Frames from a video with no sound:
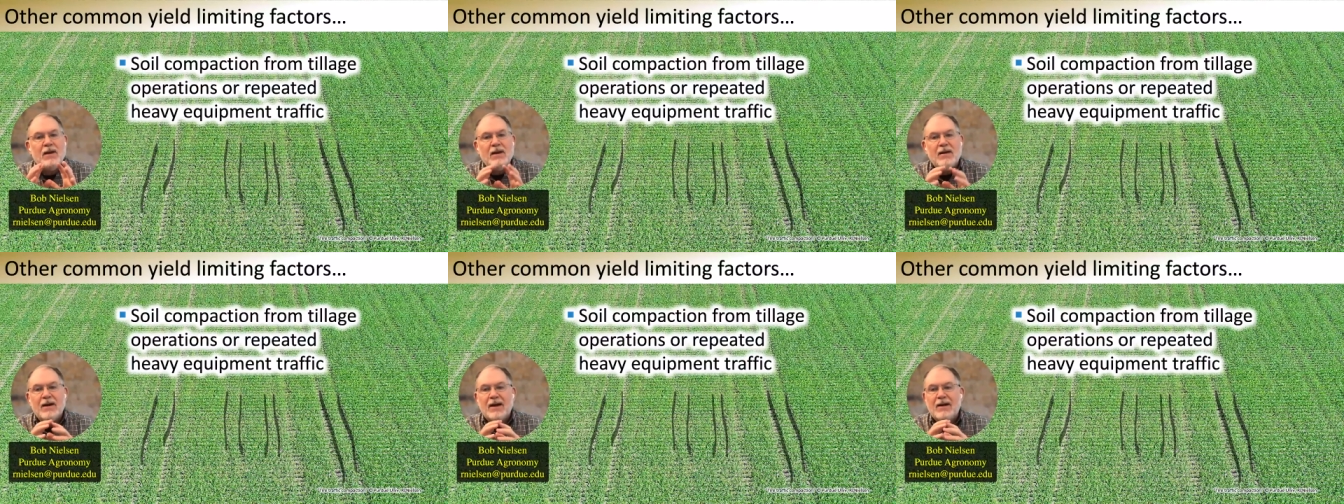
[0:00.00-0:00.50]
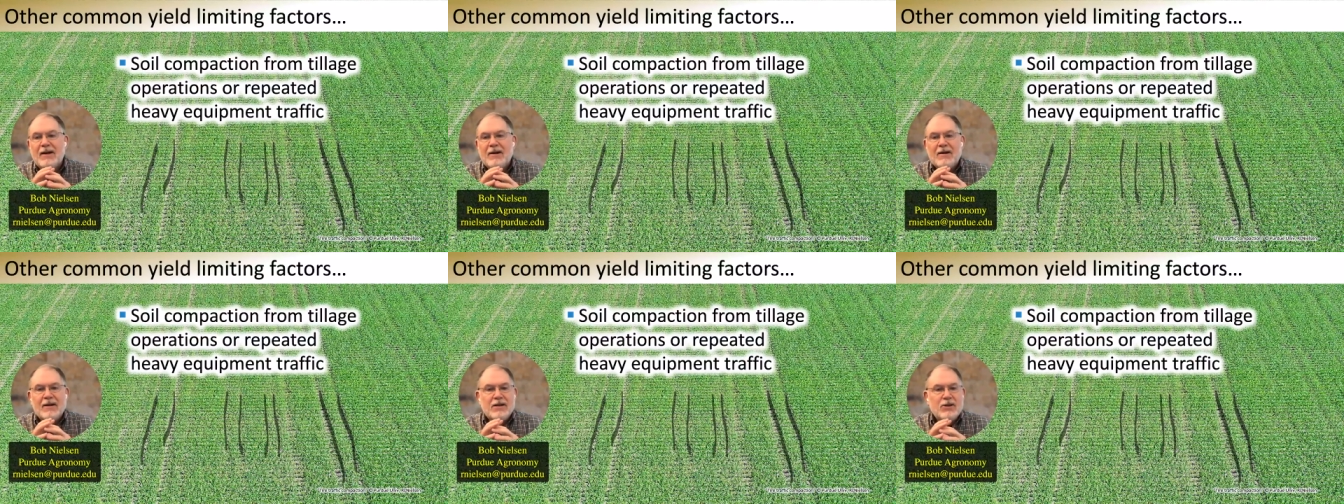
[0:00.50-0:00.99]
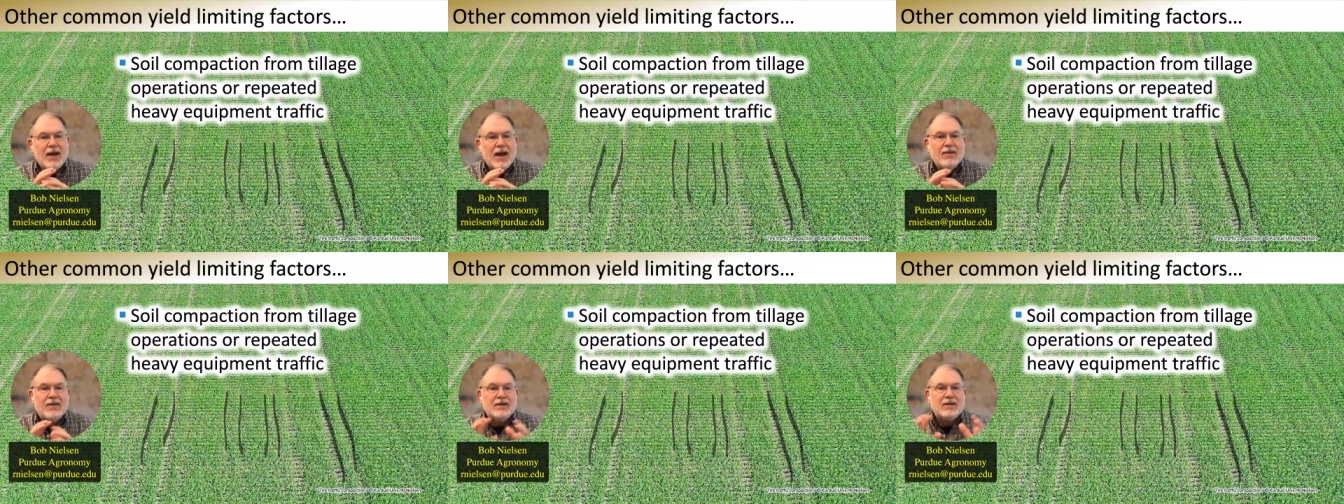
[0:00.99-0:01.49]
All right, you
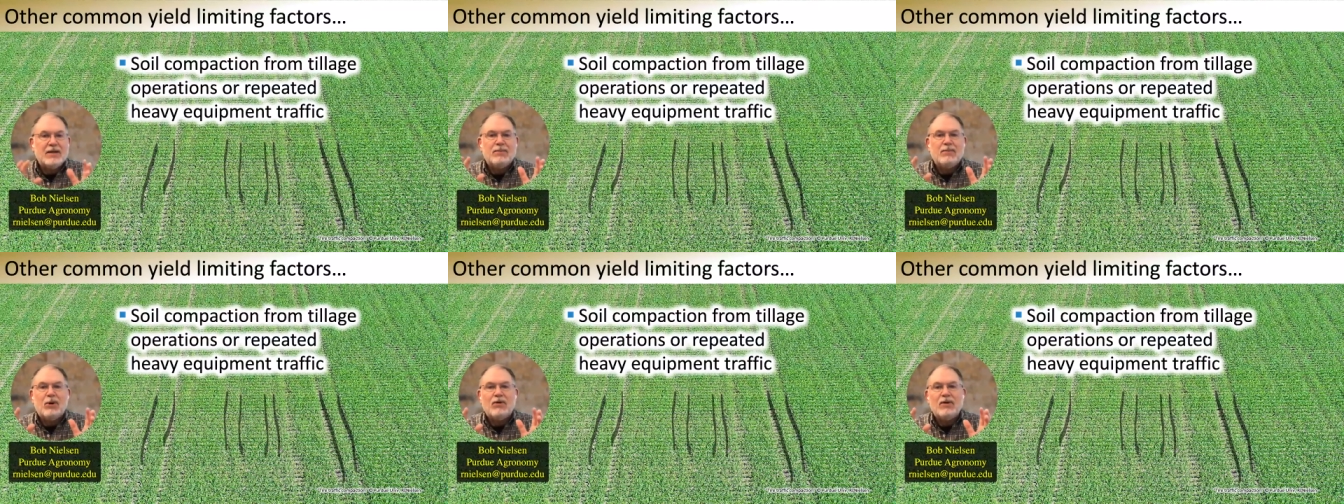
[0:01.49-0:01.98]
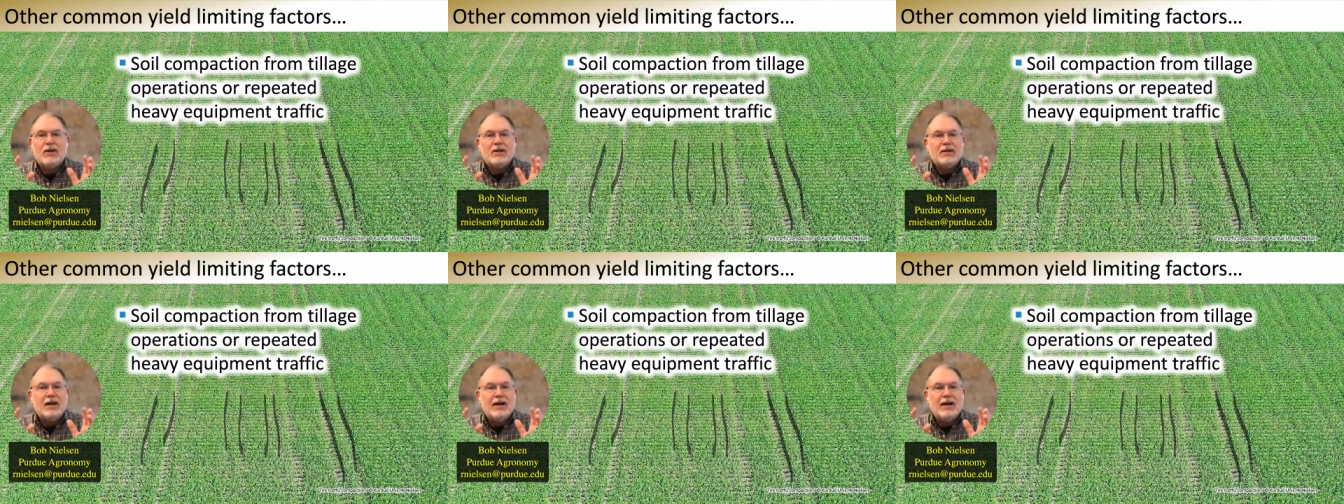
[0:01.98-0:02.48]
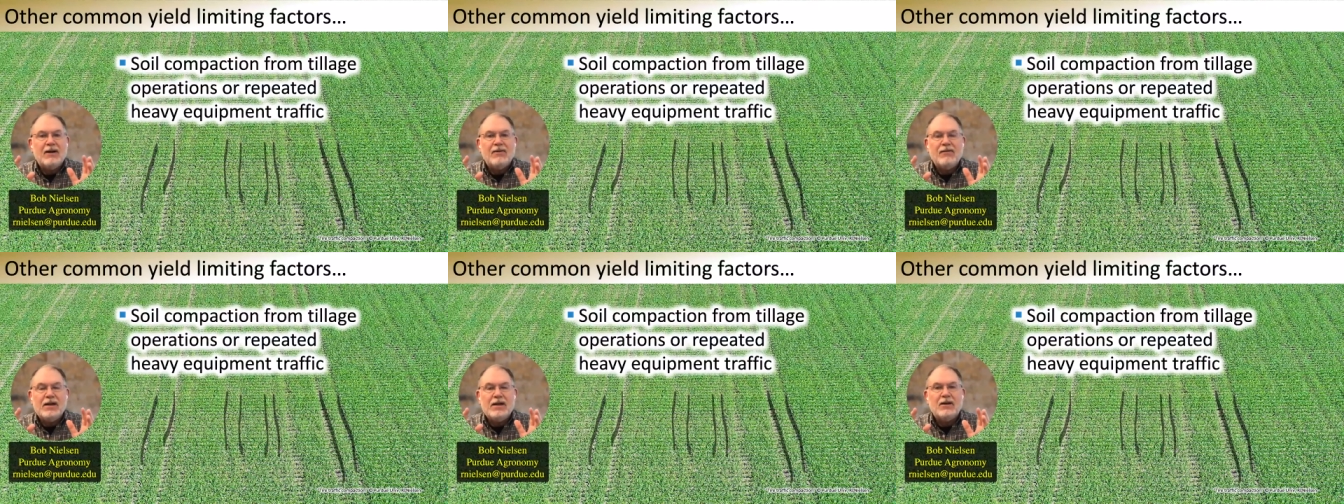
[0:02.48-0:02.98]
add this up over the entire
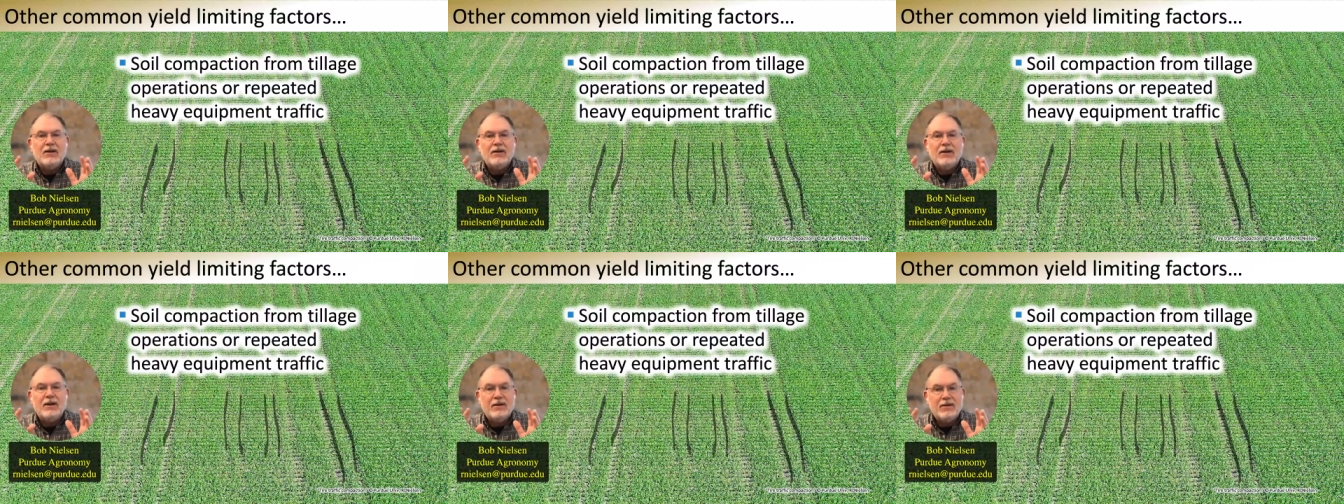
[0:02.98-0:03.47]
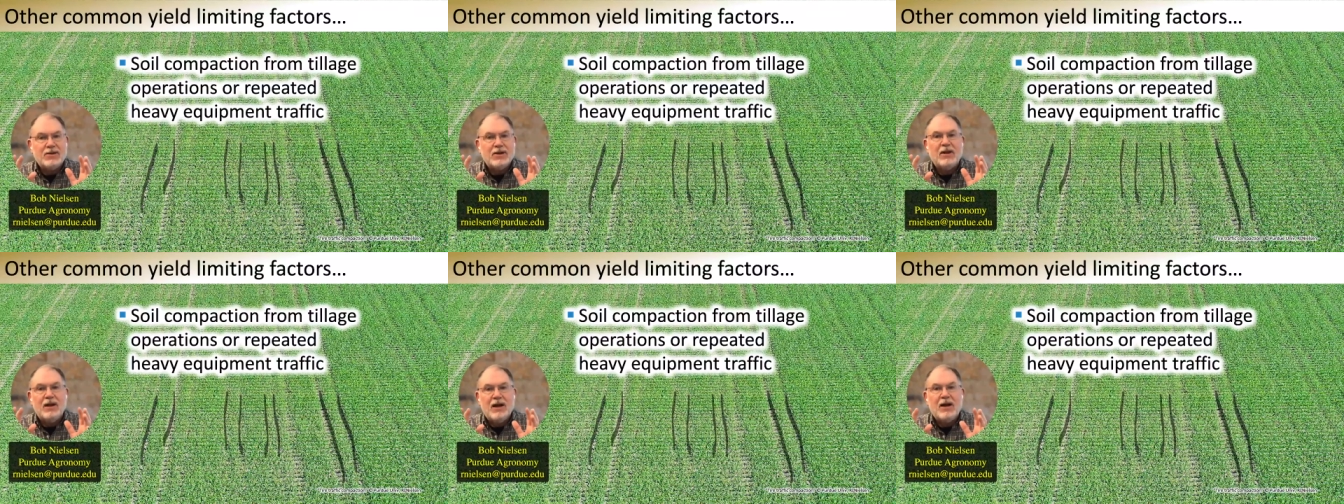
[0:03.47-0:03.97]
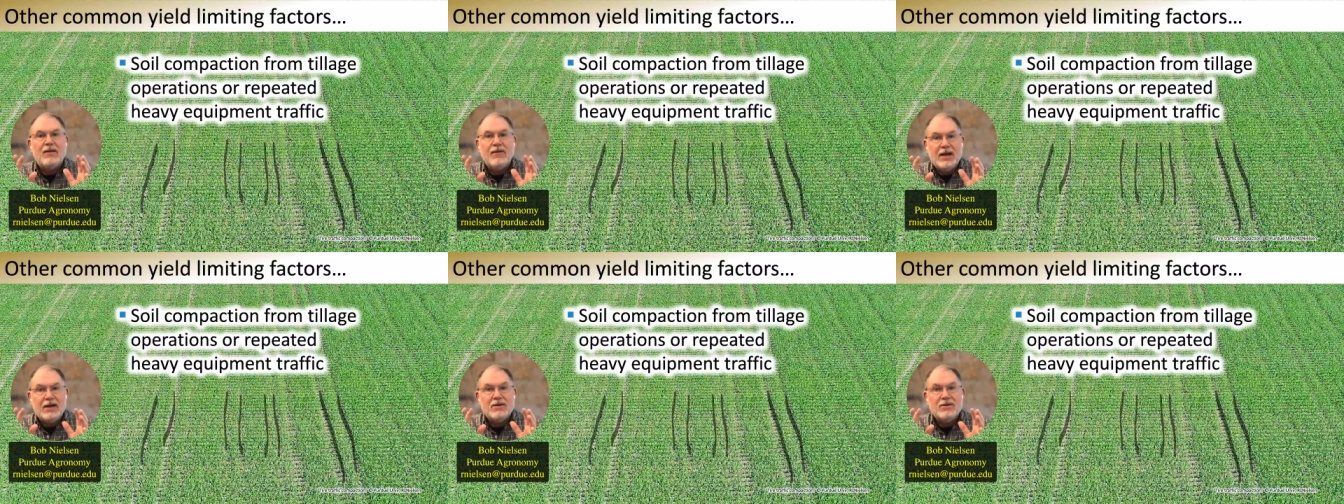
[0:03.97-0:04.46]
field, there's a lot of
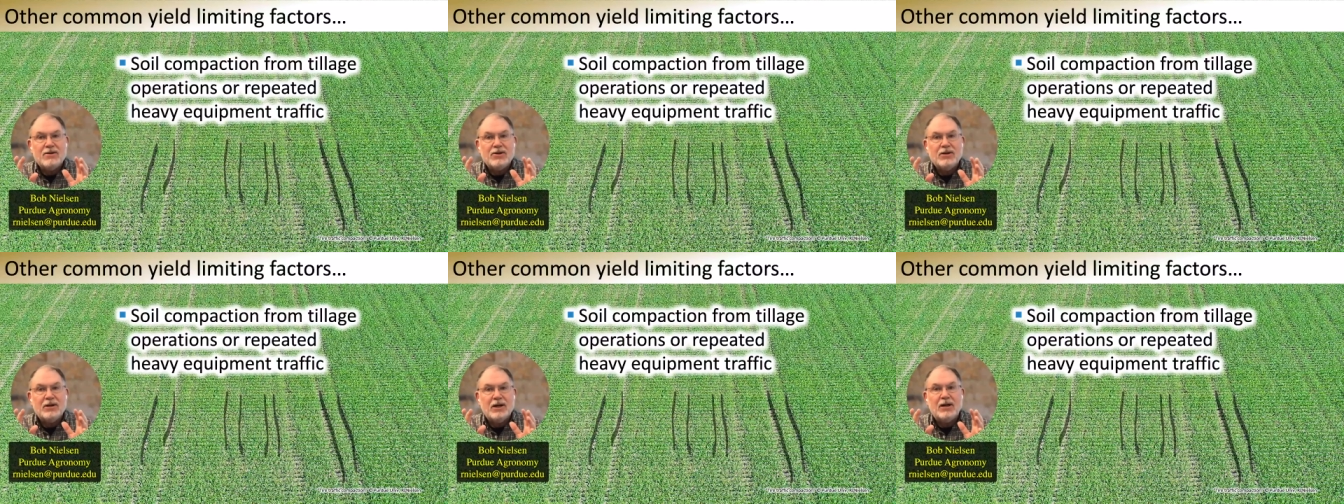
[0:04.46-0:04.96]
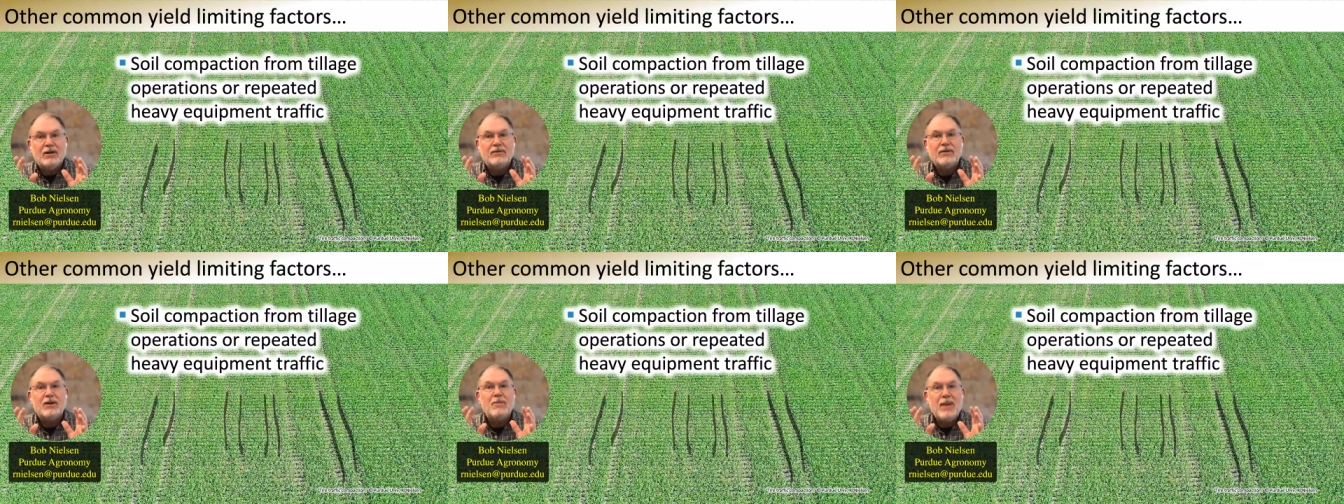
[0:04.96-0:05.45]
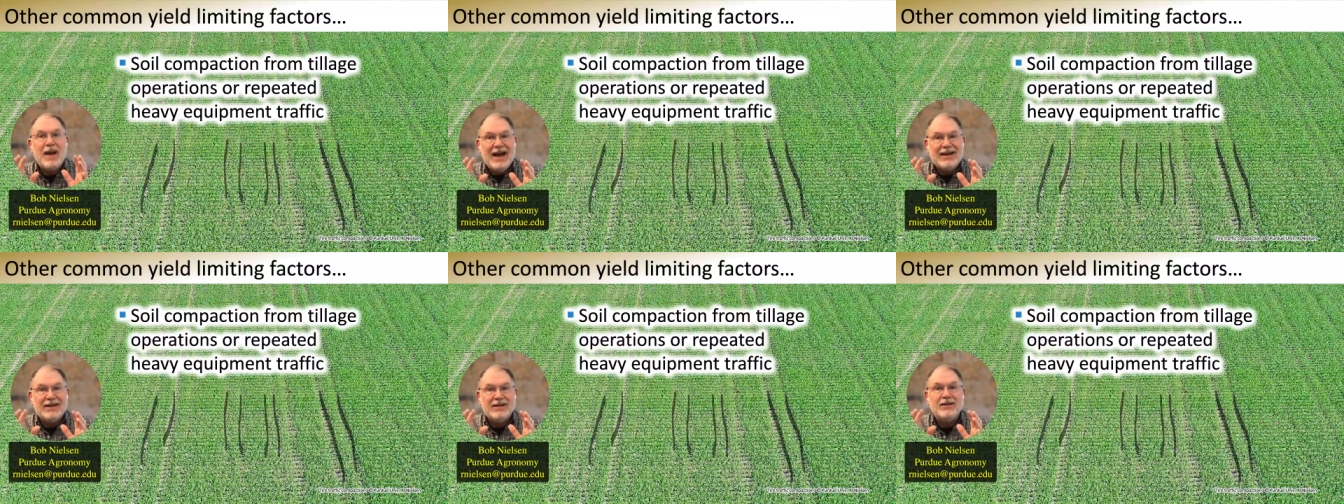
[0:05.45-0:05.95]
acres of
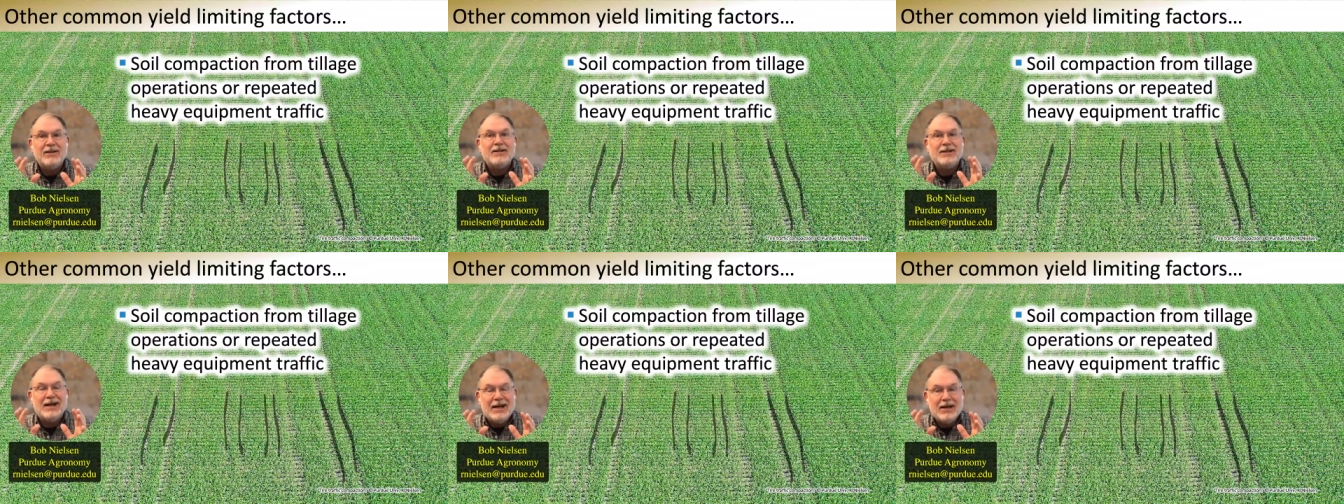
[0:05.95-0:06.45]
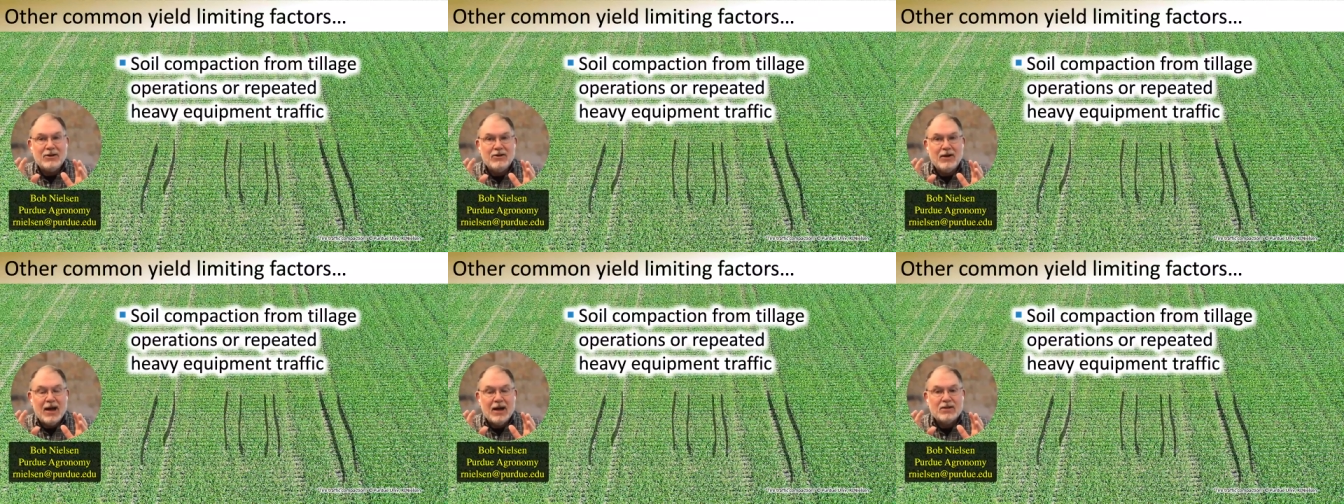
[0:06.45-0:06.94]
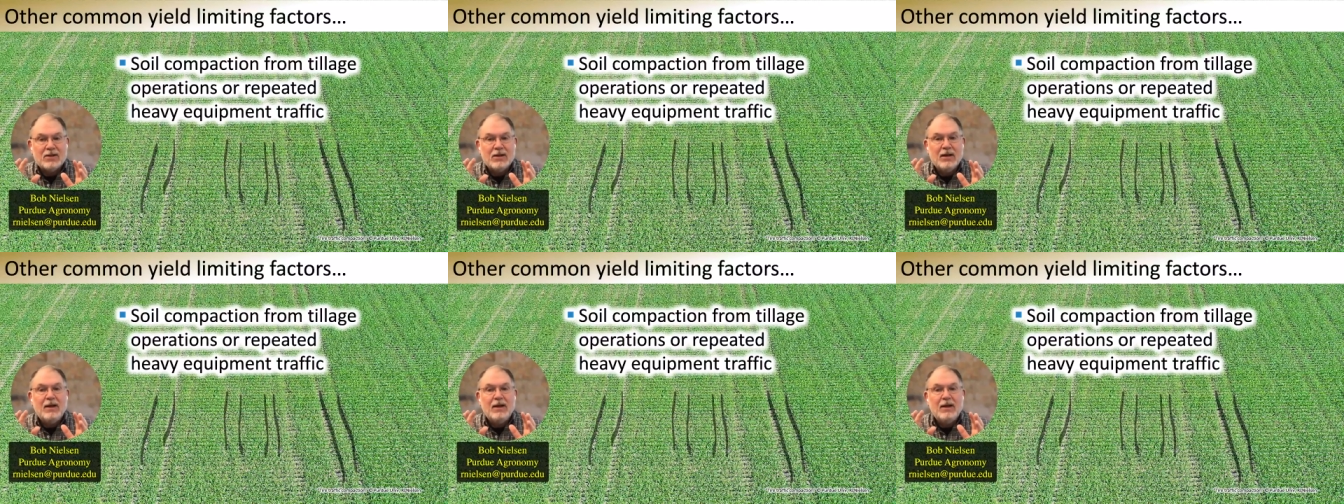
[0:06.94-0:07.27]
compacted tire tracks,